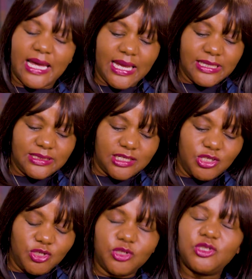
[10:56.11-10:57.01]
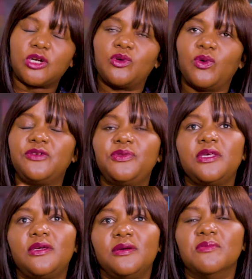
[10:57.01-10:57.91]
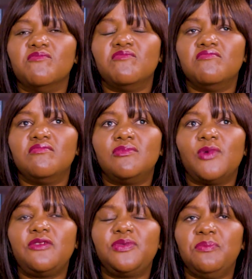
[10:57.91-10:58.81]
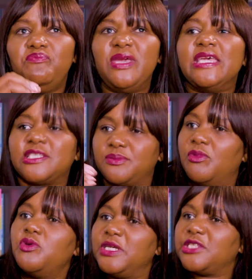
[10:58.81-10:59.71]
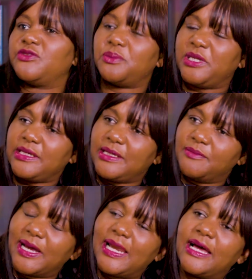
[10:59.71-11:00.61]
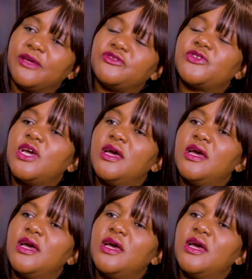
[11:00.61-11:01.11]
And Doc, one of the biggest moments for me in my life